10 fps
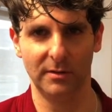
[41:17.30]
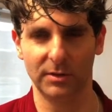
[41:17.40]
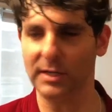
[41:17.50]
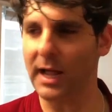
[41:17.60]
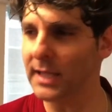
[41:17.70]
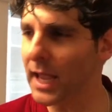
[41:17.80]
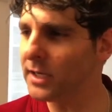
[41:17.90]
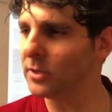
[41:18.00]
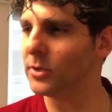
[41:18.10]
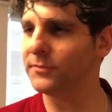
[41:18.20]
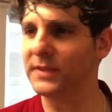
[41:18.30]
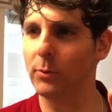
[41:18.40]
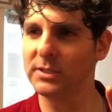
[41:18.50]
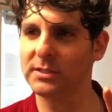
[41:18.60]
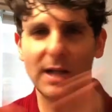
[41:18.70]
Dianu, if that
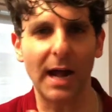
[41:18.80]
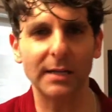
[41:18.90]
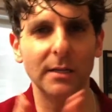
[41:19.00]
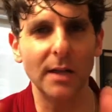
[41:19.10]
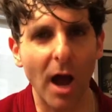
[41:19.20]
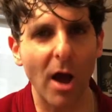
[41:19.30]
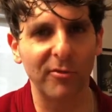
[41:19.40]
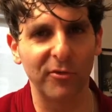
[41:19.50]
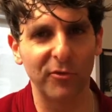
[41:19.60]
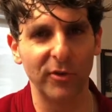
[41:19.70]
was not enough,